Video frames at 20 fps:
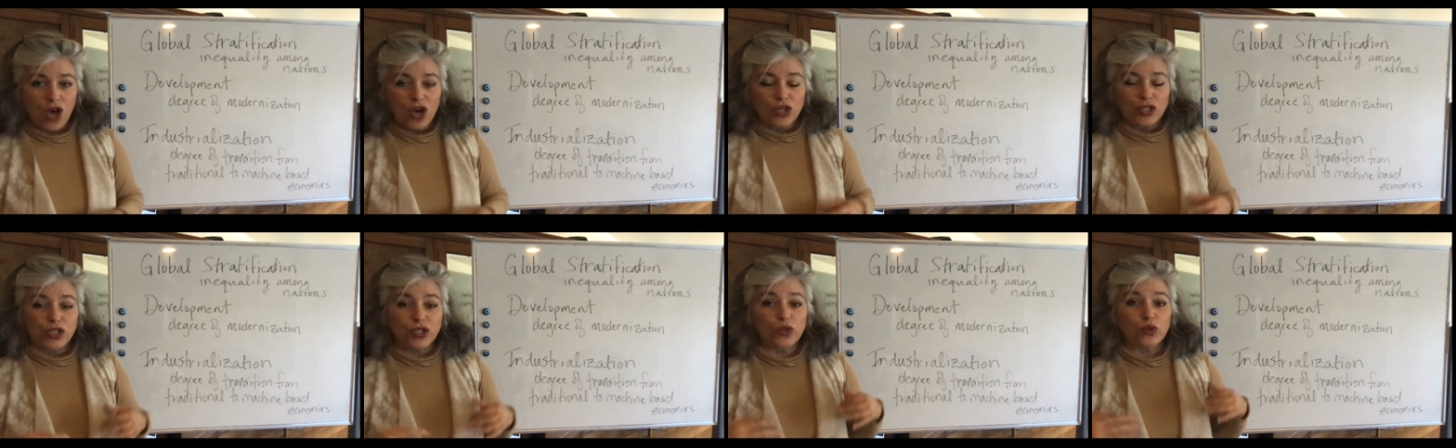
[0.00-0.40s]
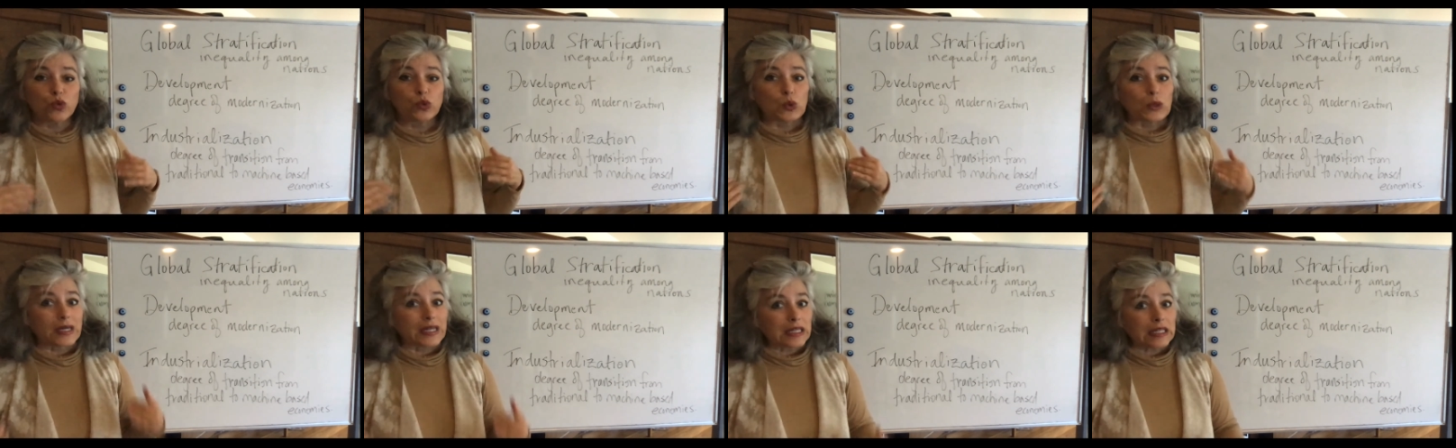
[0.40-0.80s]
to
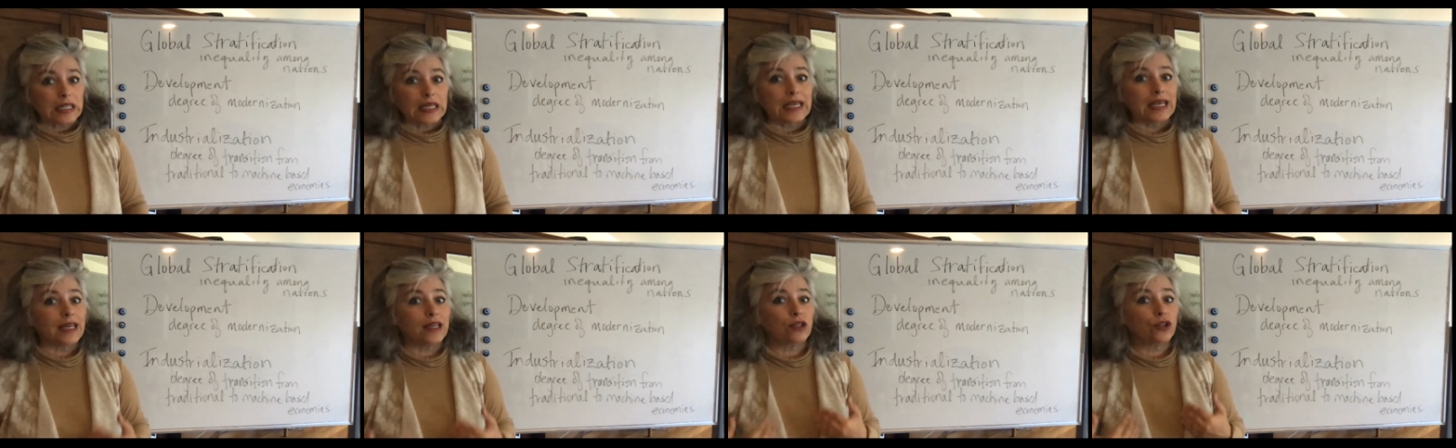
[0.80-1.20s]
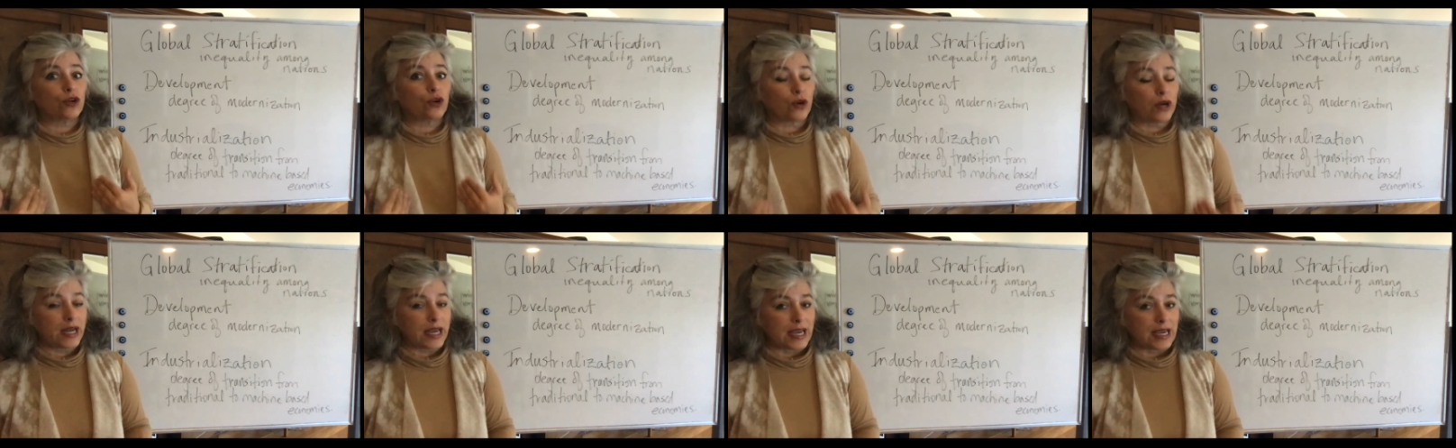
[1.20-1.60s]
really
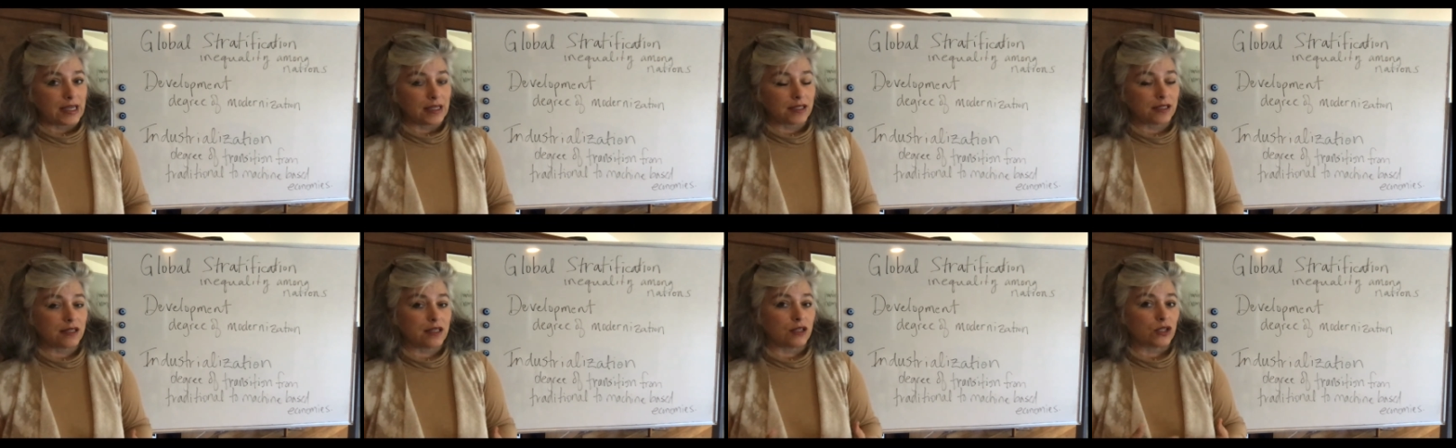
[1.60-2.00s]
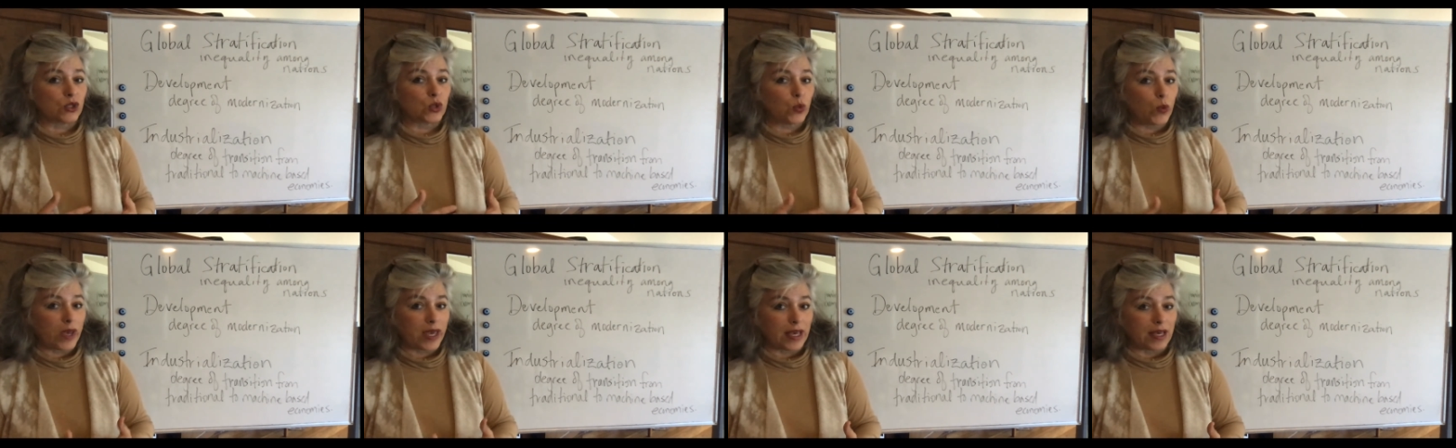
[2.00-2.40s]
increase the
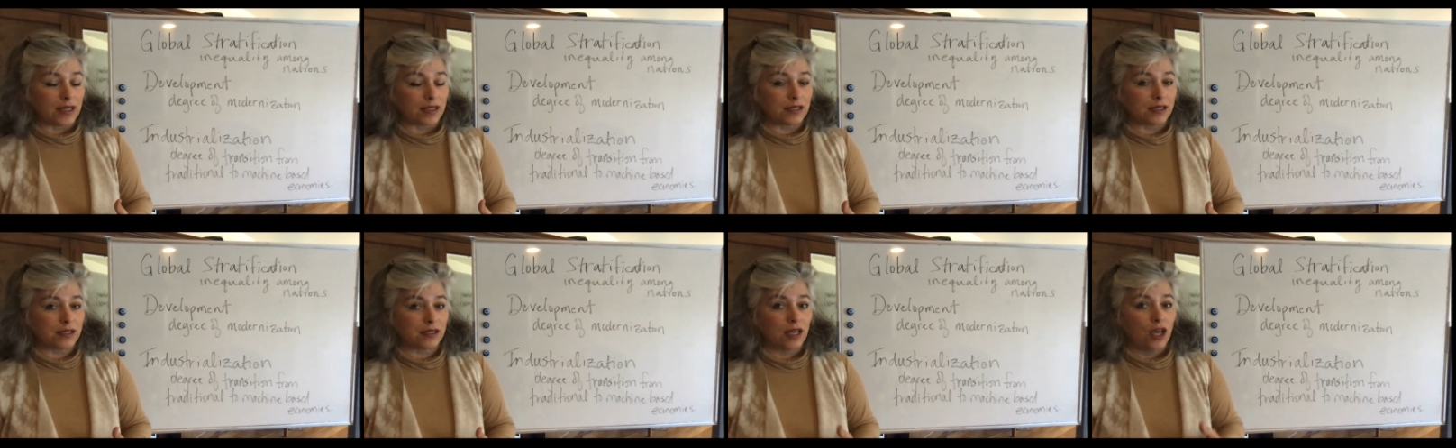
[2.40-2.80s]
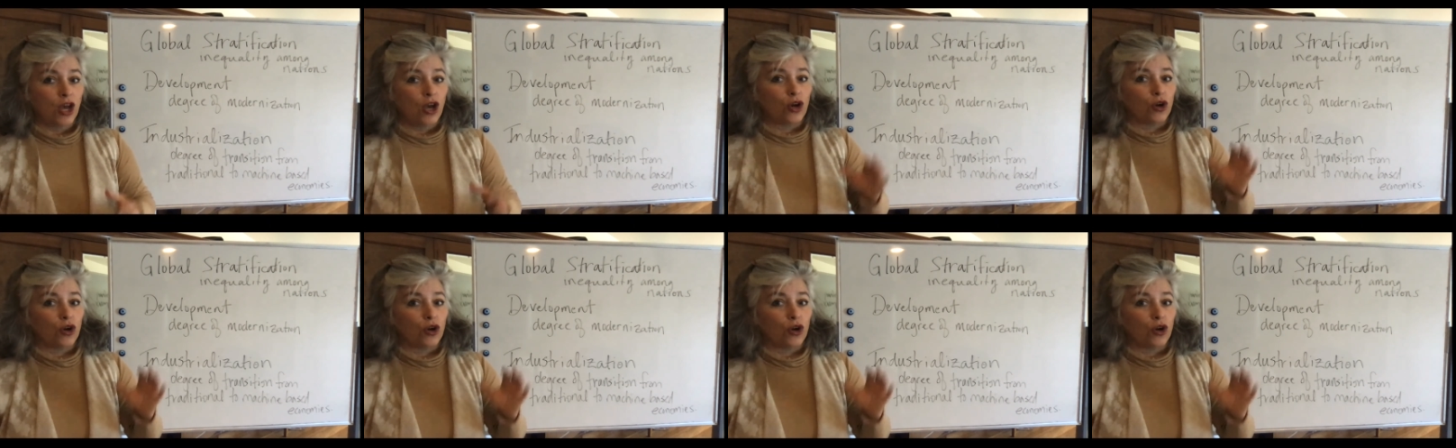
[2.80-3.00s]
Swiss